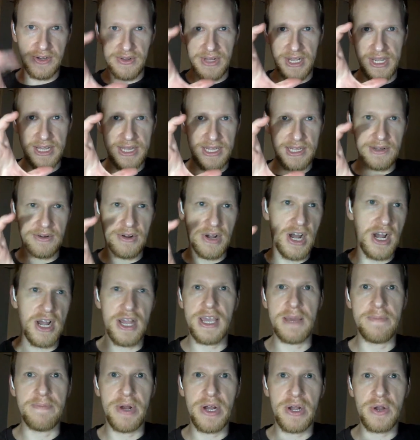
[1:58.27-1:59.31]
like the little
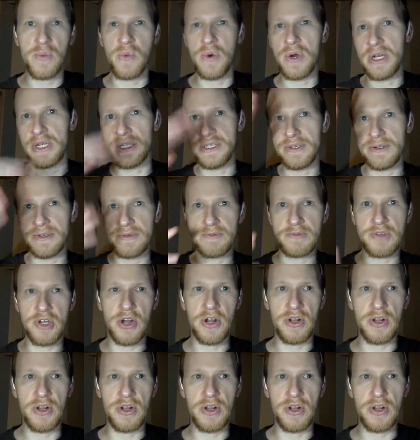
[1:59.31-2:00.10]
hockey puck ones or